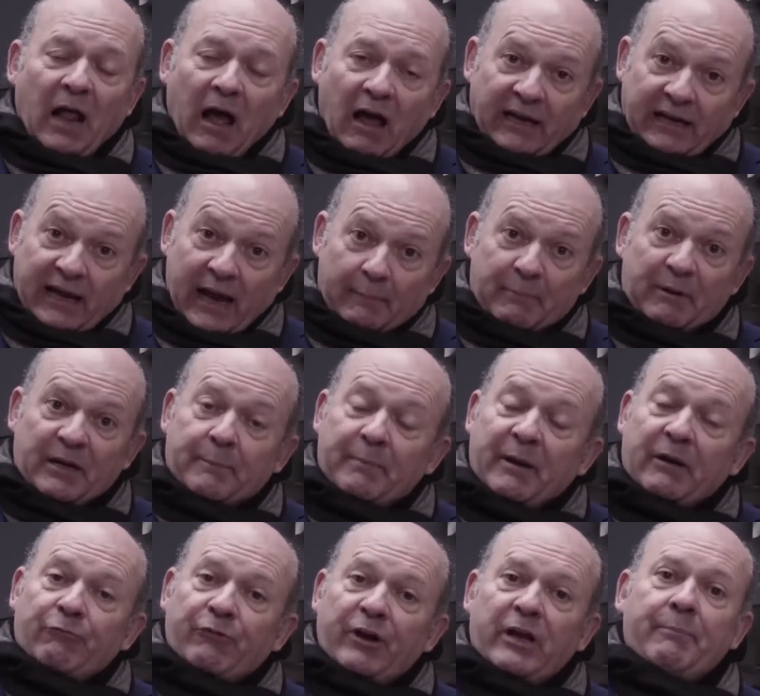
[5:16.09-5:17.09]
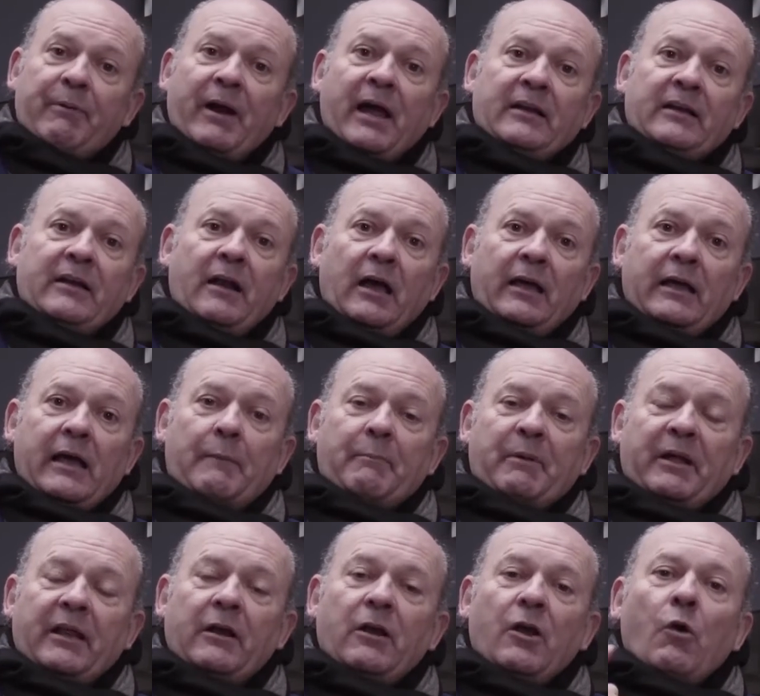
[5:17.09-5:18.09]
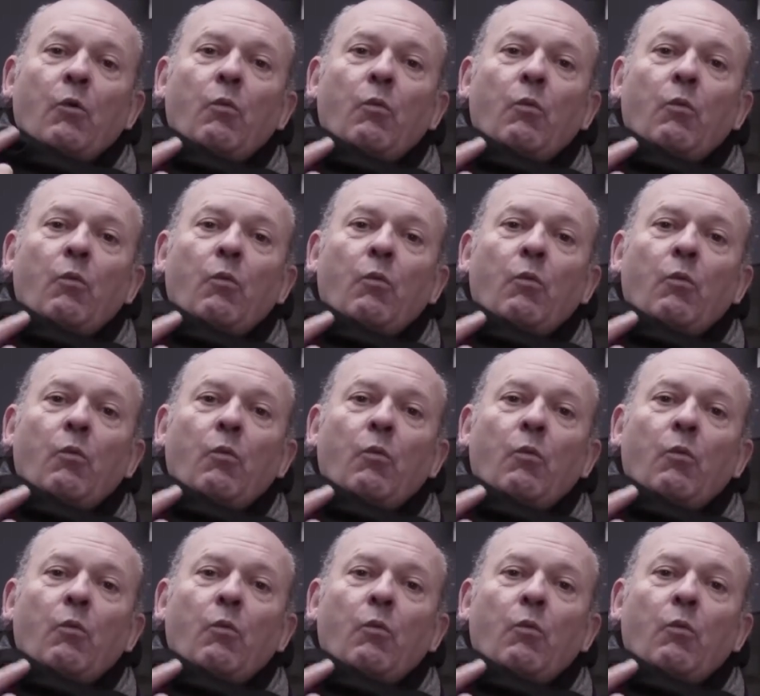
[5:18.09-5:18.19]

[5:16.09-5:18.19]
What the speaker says: ICAP, it had been rebranded ICAP by then,